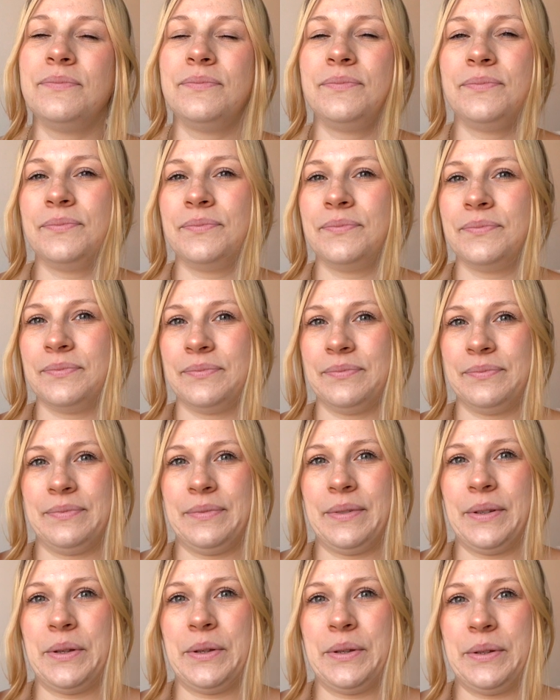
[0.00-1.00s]

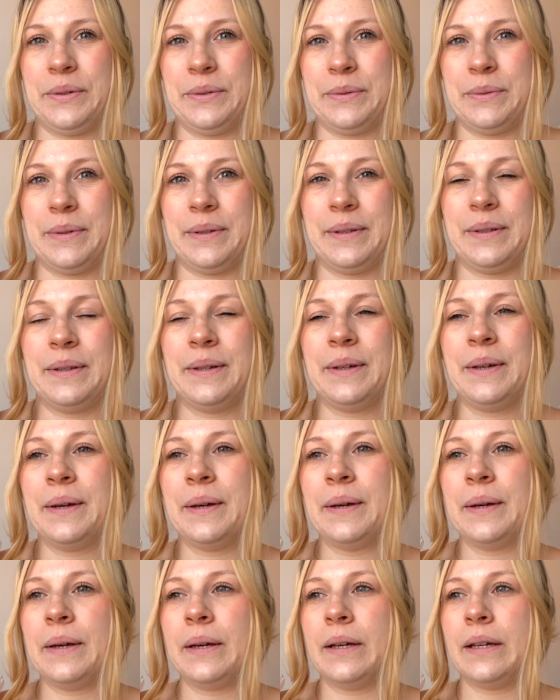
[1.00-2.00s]
Excuse me.
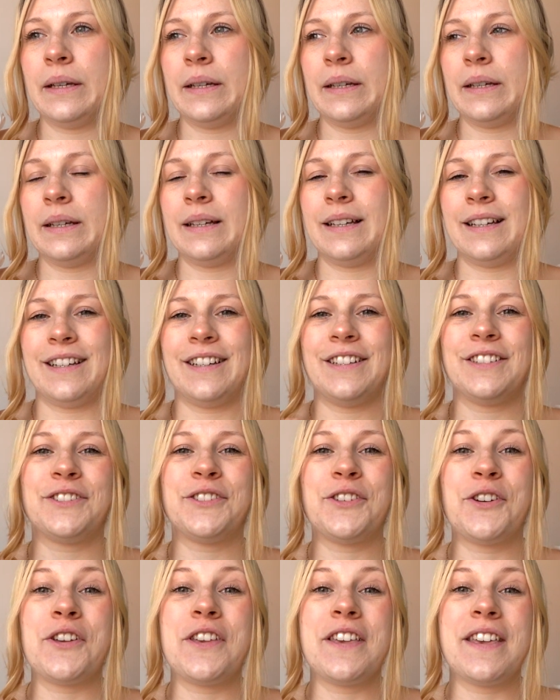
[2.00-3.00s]

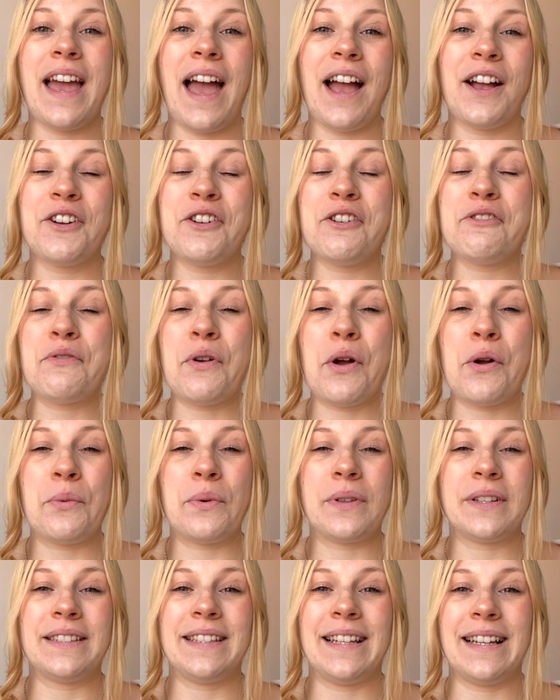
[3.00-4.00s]
So you can't go wrong
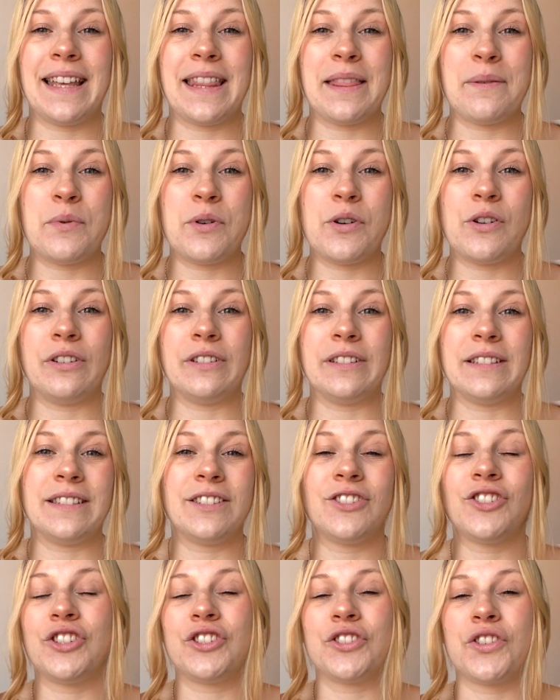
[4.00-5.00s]
with Tilly and the
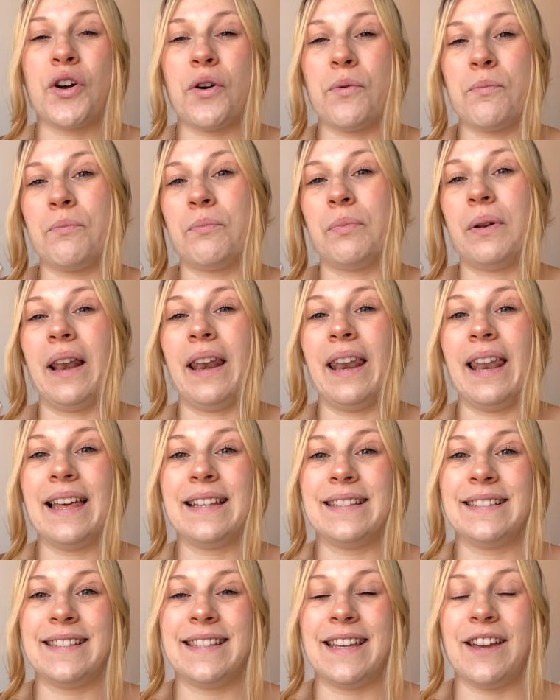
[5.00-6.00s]
Buttons. She's got
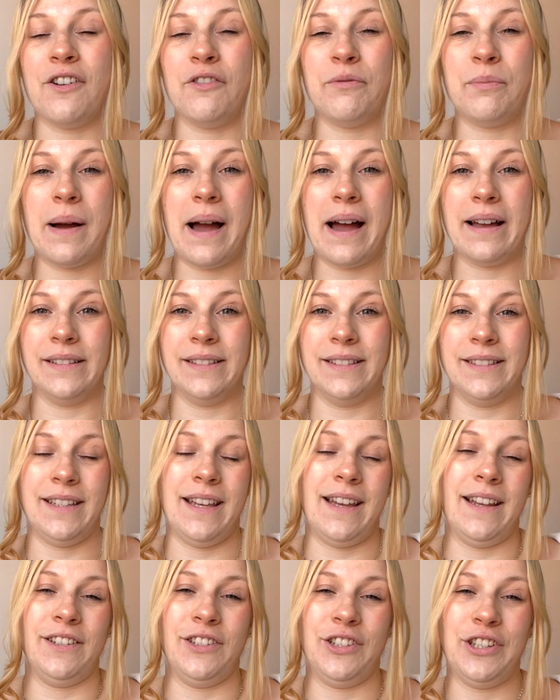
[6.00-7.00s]
plenty of patterns,
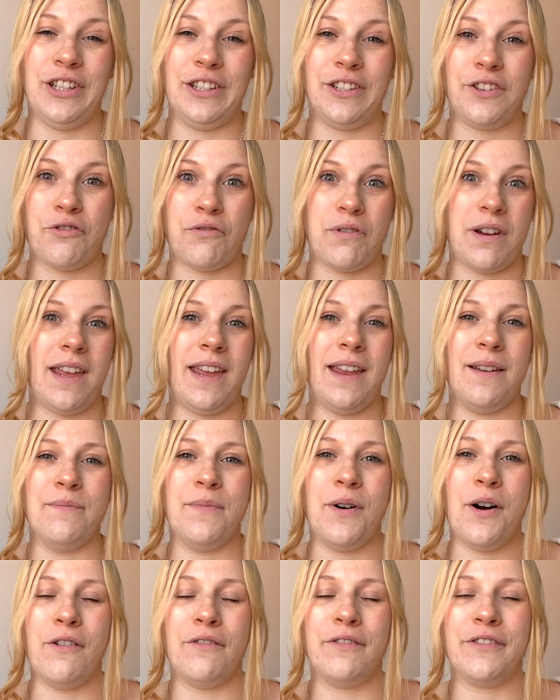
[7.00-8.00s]
and she's creating
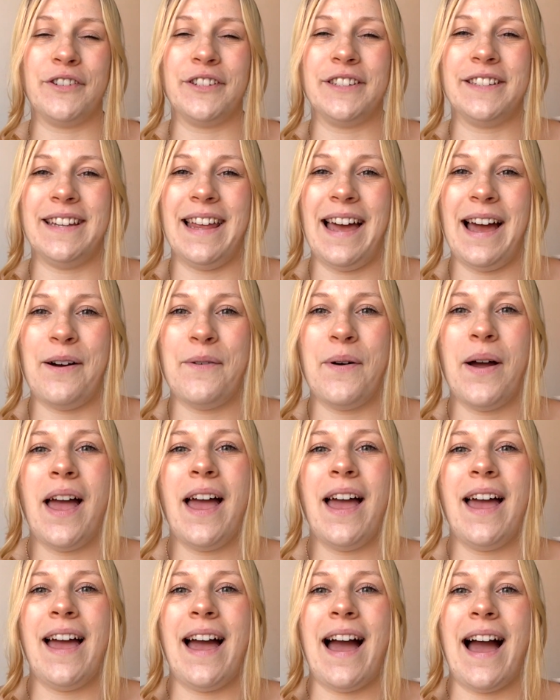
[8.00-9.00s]
more for us now.
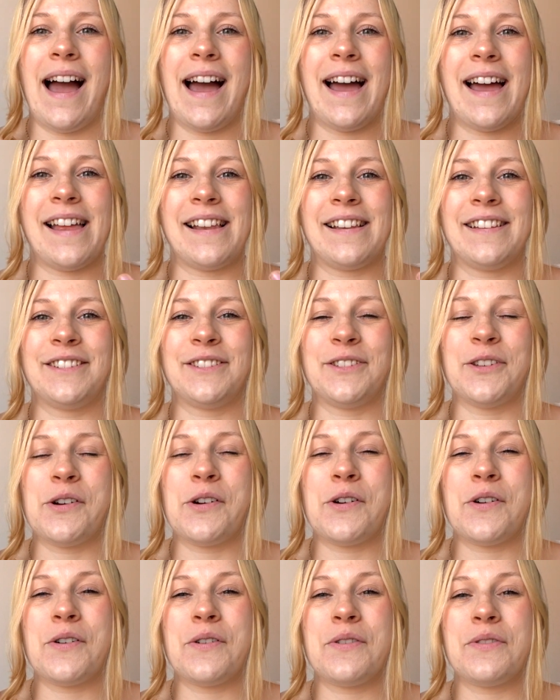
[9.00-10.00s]
And
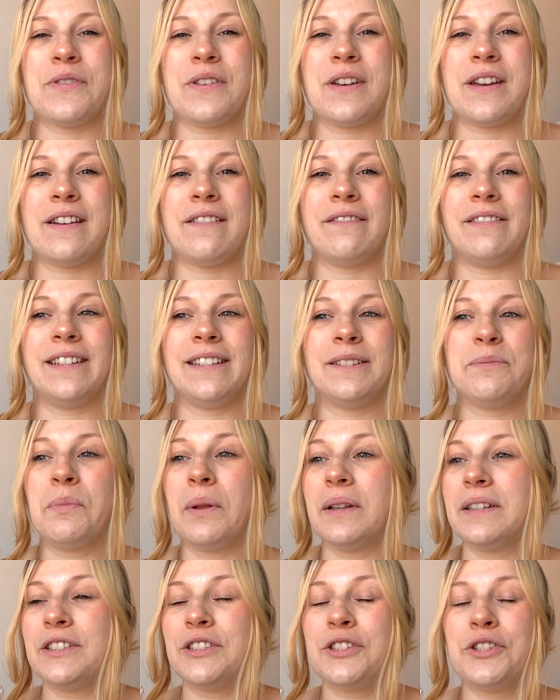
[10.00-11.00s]
so there is
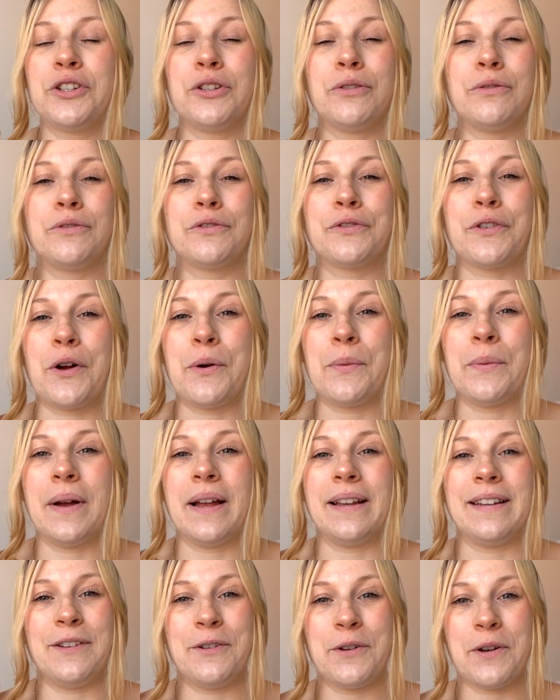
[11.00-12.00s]
plenty to choose from,
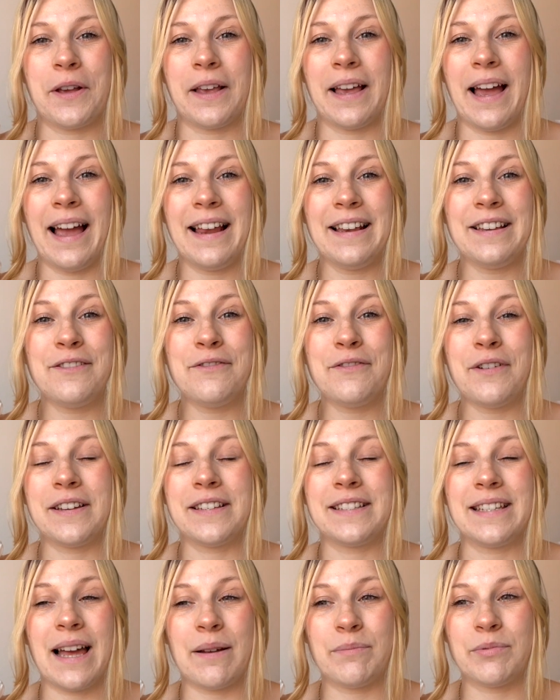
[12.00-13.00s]
and you can kind of
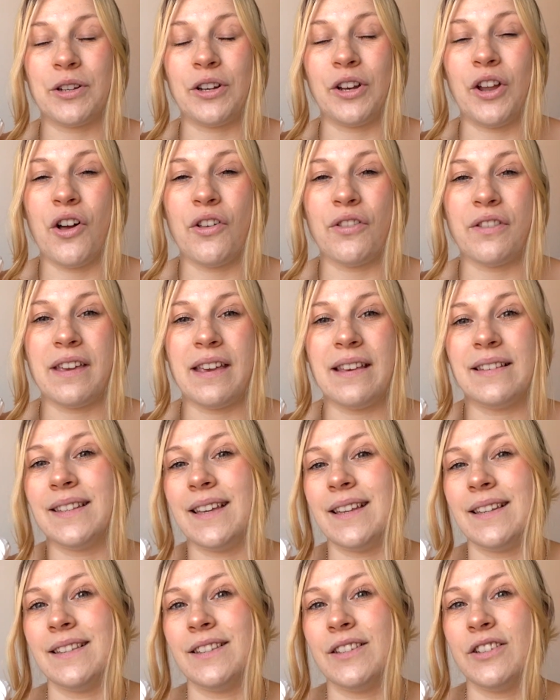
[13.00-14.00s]
adapt a lot of these
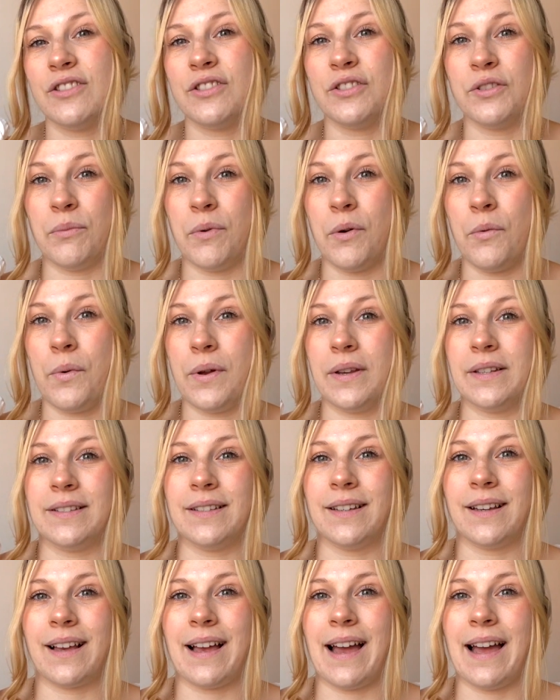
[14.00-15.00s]
into summer
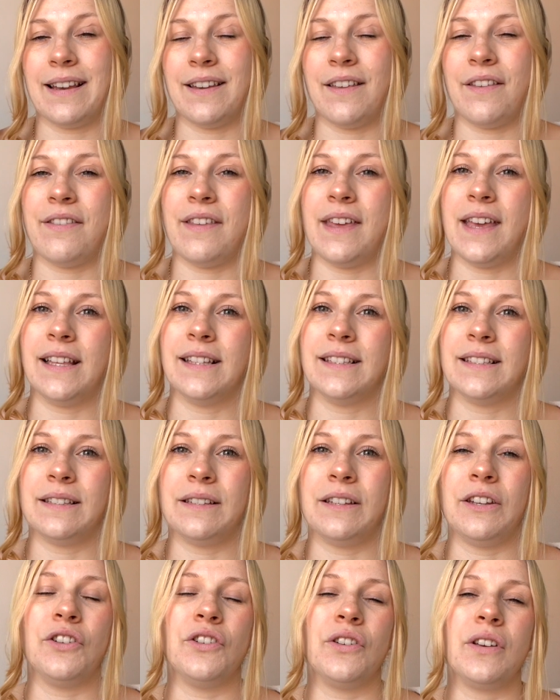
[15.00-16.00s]
winter kind of things. So,
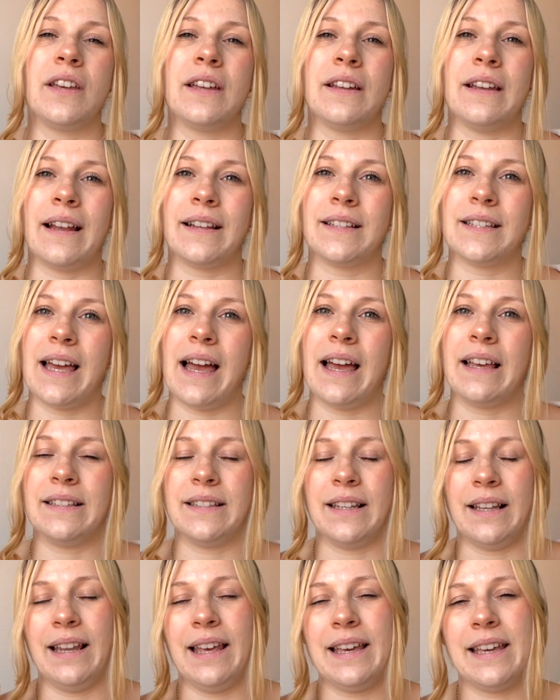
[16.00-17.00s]
you know, you can add
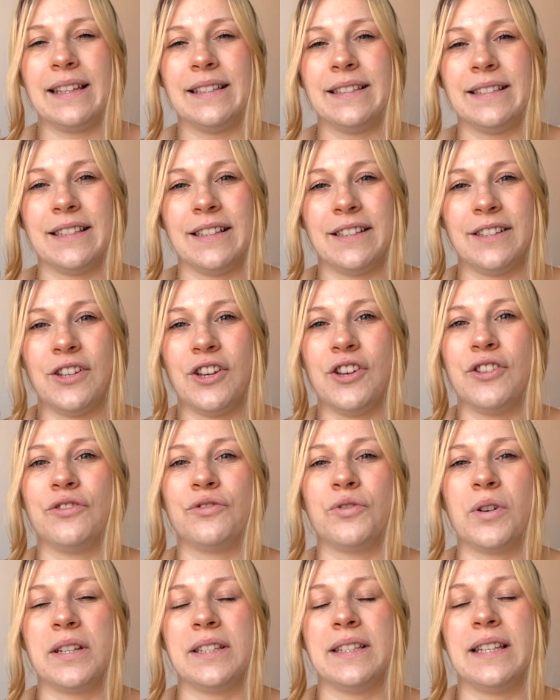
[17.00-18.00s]
tights or leggings to certain
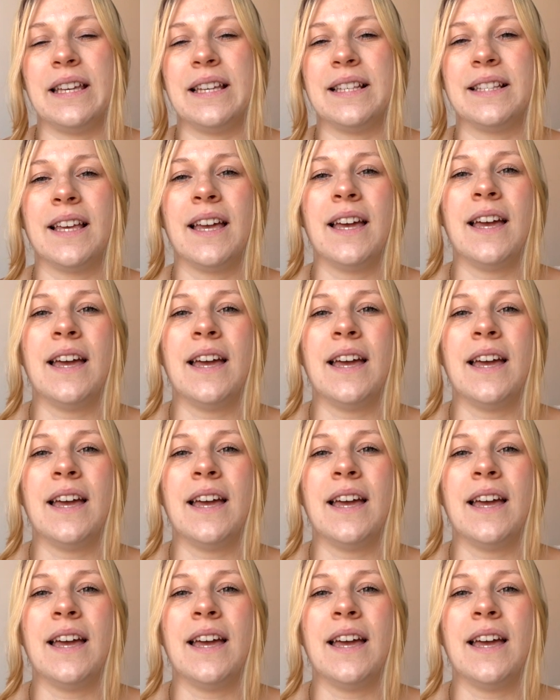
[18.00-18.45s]
dresses,